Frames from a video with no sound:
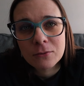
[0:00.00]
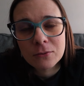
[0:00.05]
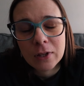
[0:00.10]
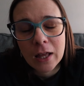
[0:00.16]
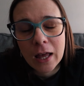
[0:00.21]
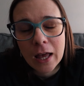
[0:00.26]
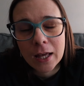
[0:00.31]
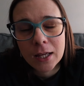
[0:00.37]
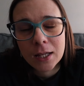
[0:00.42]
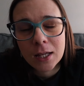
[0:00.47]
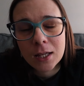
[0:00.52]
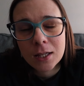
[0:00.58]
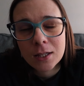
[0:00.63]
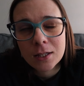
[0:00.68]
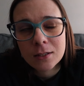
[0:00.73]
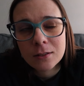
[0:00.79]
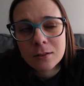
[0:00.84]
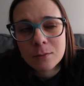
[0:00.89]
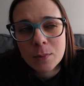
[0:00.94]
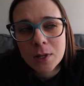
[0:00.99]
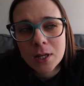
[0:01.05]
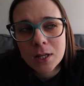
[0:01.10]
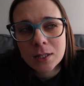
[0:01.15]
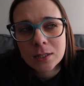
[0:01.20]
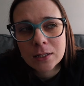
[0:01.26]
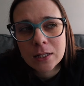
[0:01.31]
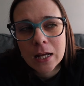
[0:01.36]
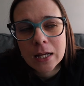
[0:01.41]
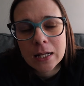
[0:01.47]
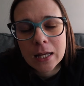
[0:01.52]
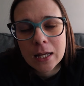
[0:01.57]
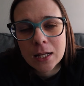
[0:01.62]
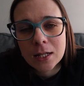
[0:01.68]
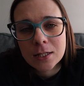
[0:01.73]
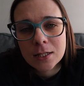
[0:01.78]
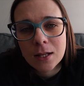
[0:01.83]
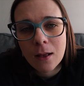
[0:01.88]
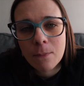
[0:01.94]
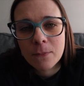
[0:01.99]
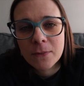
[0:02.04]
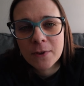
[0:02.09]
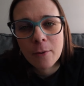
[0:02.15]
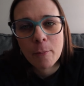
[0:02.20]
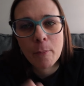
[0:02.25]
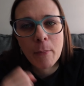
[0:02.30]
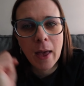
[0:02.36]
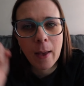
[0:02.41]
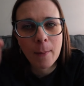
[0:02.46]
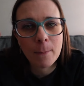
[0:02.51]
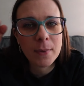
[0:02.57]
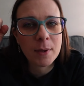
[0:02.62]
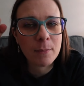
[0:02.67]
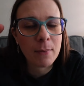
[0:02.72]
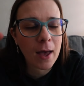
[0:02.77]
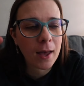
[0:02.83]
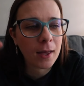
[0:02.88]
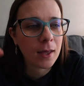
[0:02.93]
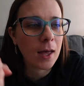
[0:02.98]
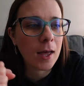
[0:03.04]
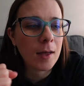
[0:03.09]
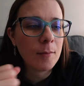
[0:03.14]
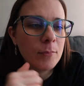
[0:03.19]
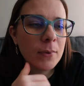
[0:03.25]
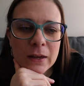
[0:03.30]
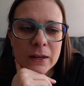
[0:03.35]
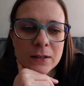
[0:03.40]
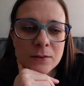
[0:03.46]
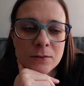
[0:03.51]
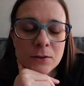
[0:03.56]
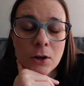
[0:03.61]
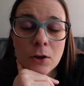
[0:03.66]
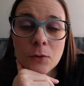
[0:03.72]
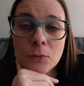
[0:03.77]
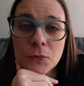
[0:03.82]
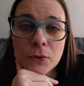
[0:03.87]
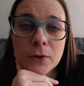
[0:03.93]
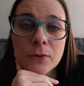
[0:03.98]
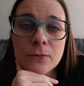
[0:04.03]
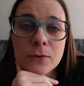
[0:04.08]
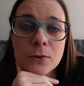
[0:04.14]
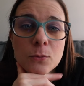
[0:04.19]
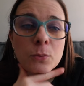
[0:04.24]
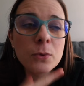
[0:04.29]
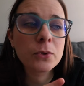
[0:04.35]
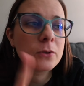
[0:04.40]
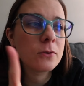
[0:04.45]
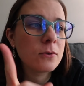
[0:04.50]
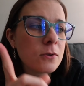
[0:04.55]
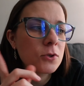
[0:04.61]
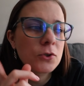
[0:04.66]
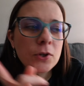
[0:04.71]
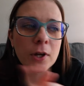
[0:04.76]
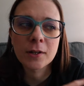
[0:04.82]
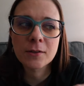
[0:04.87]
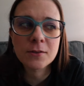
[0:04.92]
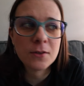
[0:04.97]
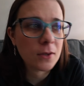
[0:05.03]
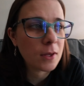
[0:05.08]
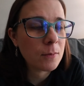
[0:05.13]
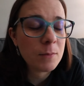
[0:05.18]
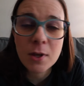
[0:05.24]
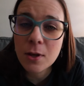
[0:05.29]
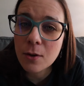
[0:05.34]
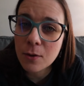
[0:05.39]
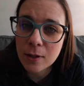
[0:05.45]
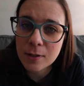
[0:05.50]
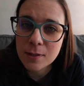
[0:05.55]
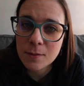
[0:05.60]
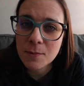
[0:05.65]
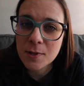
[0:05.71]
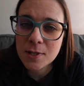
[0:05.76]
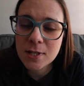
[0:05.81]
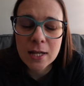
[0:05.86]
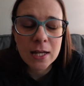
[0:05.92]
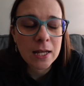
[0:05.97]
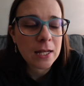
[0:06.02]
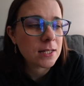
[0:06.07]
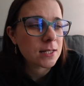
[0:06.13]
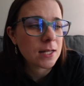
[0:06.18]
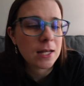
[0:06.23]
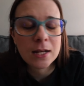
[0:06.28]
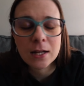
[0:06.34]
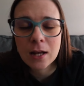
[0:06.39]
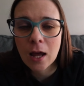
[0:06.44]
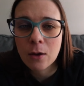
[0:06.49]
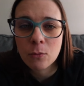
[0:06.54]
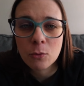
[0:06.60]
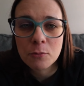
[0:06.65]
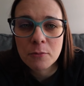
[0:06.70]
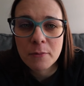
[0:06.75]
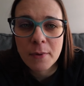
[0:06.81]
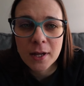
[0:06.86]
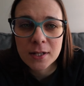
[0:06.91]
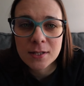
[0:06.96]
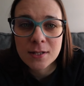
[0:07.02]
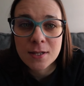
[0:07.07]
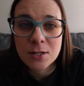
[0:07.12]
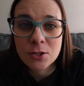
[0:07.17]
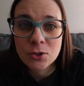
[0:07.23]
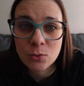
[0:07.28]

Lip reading: lagging a little bit. I need something to pep me back up, and hopefully food will do the trick. So let me go get something to eat, and I will be back to this